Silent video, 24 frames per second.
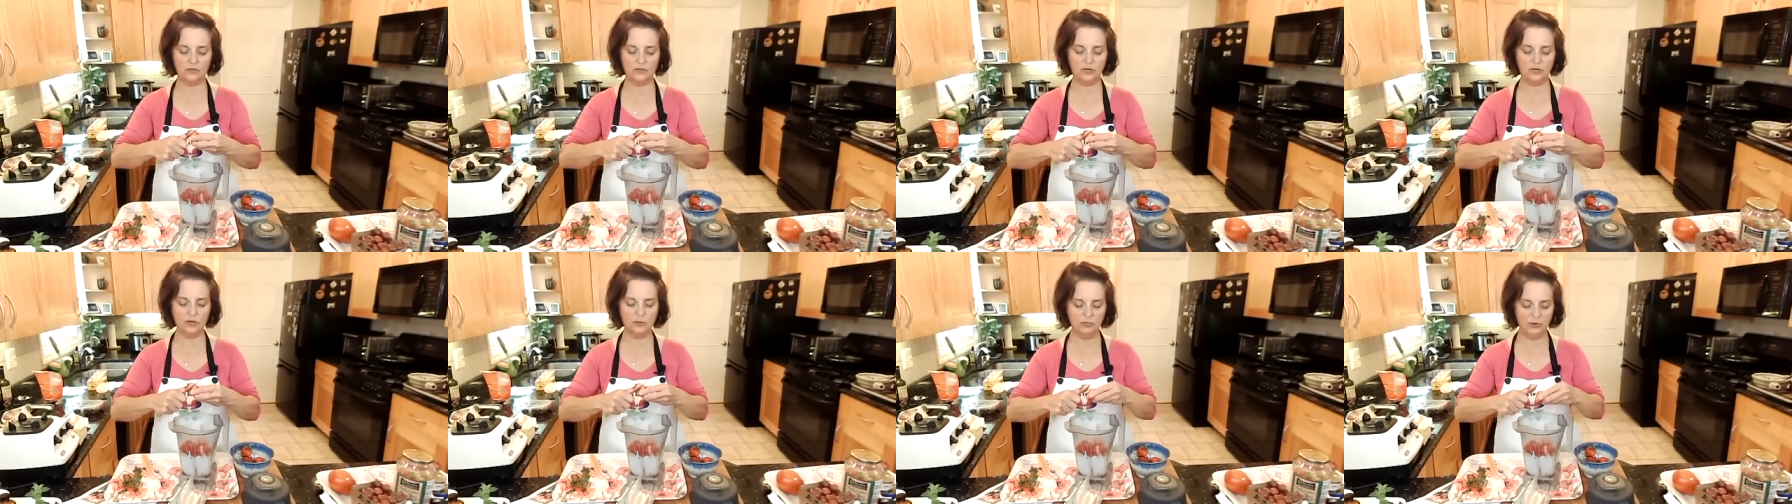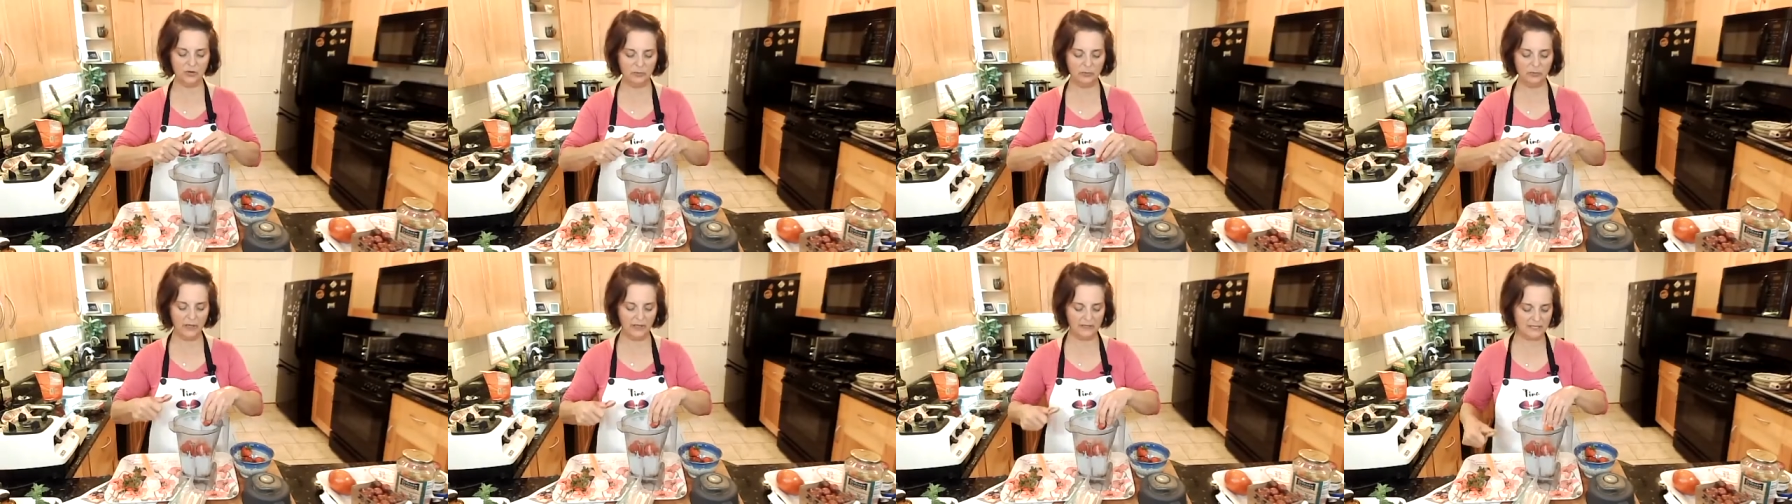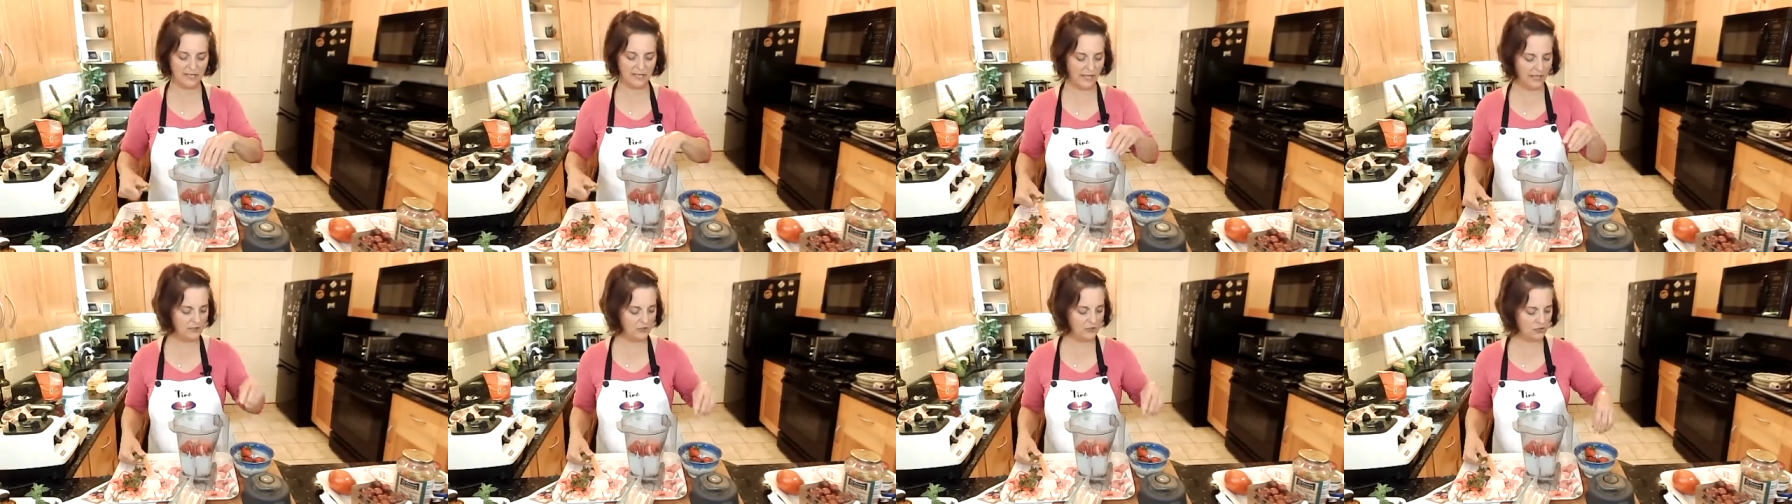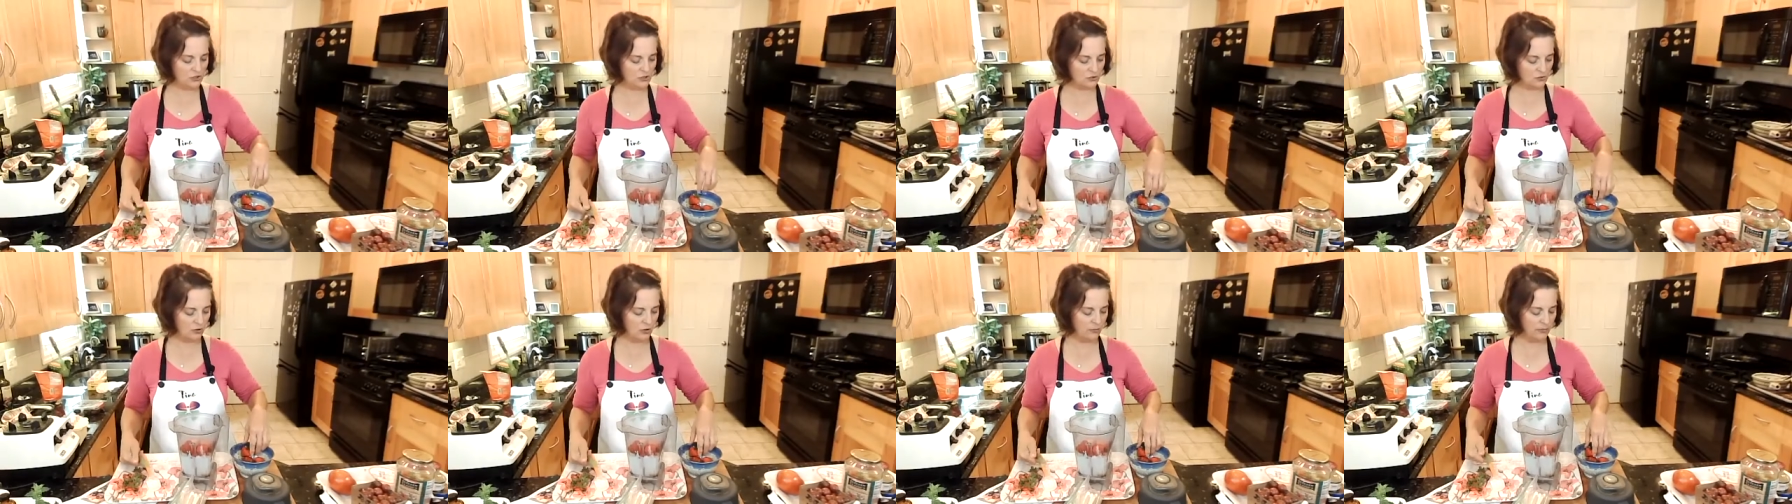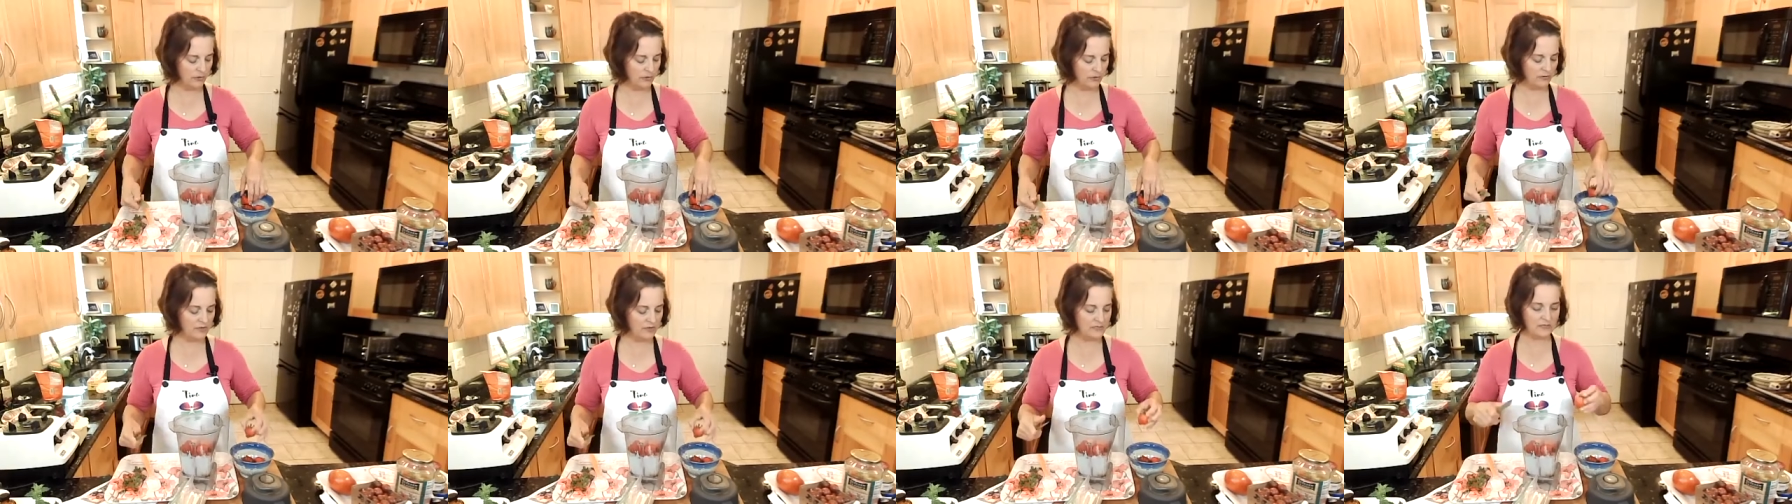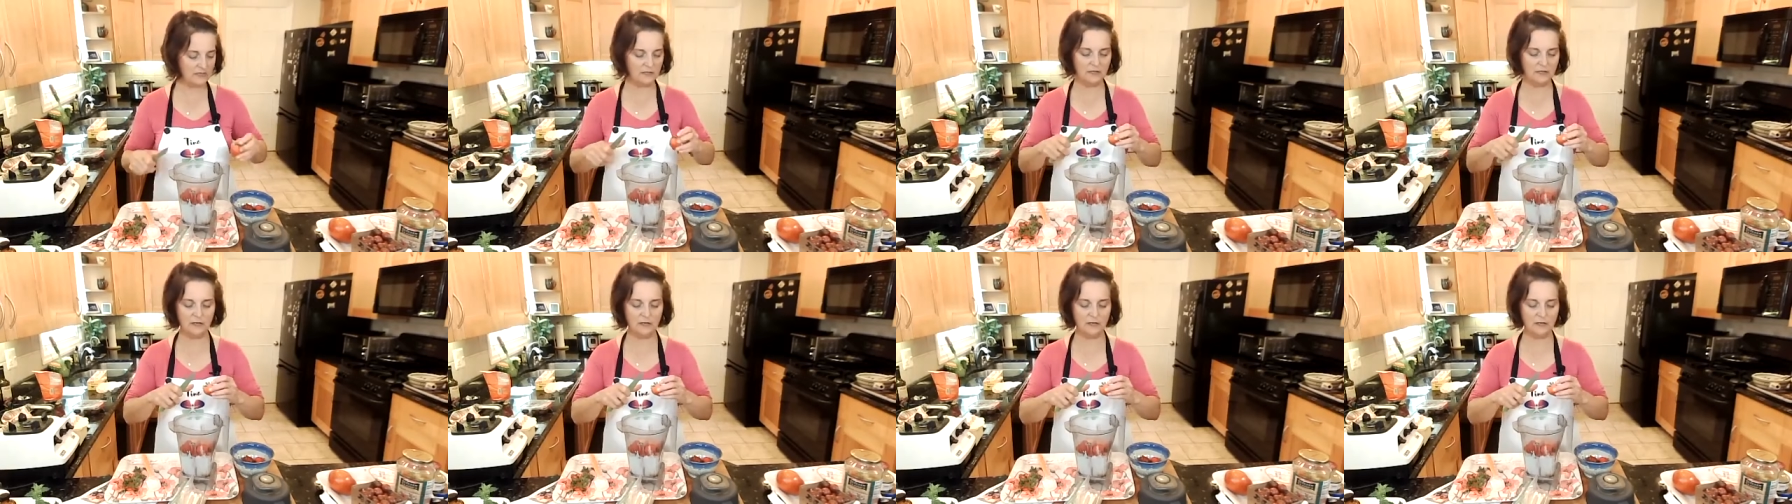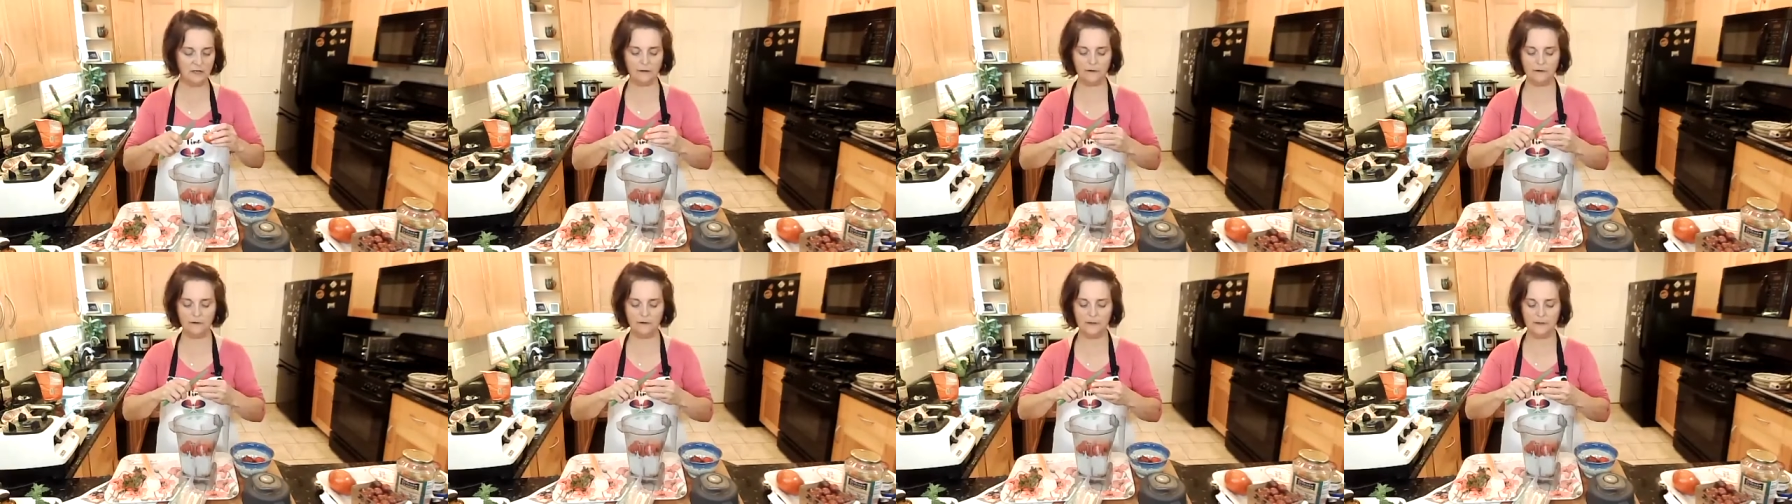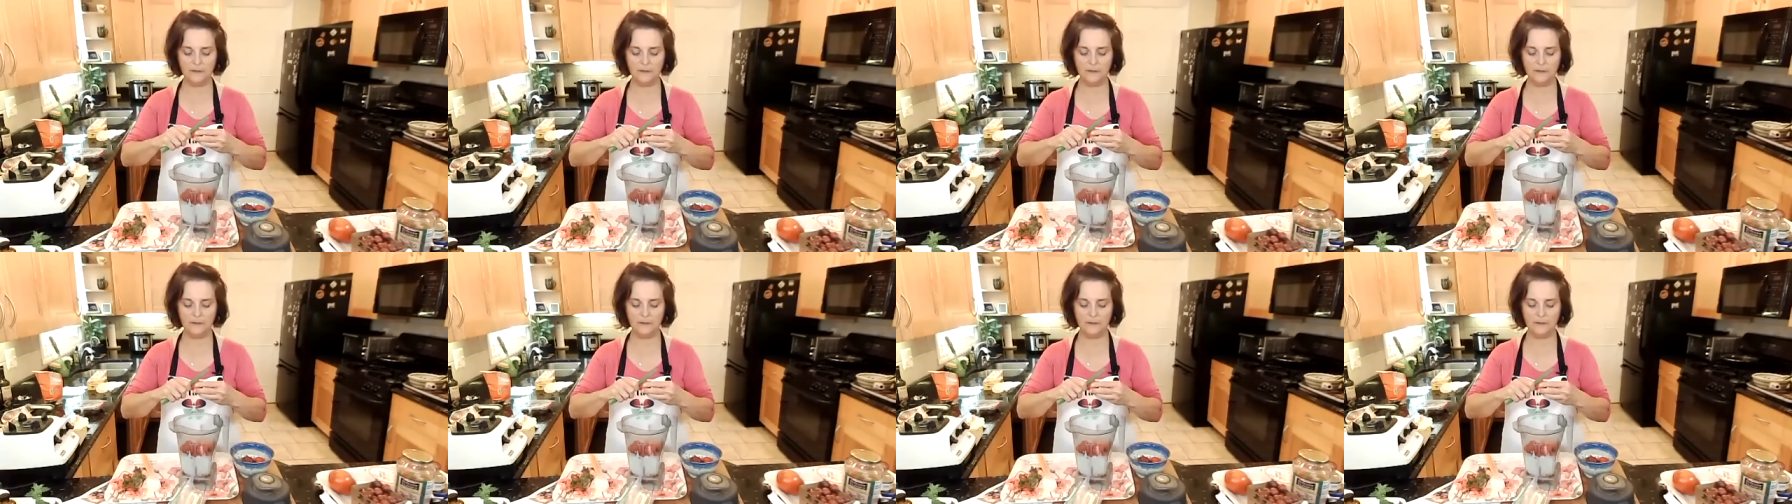You're going to put about 10 strawberries in here.